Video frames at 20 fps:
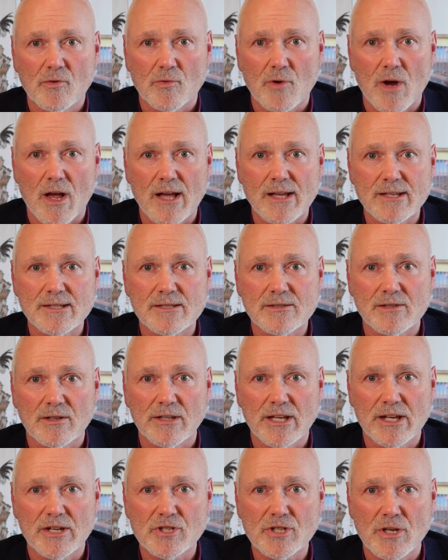rise to
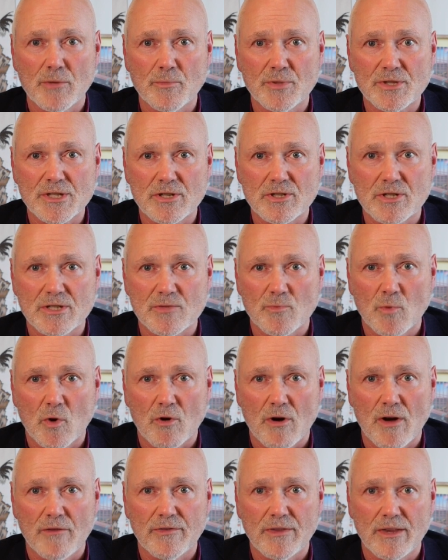leadership positions
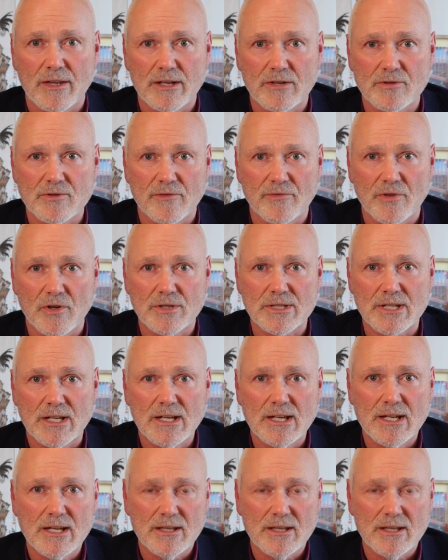more often than introverts.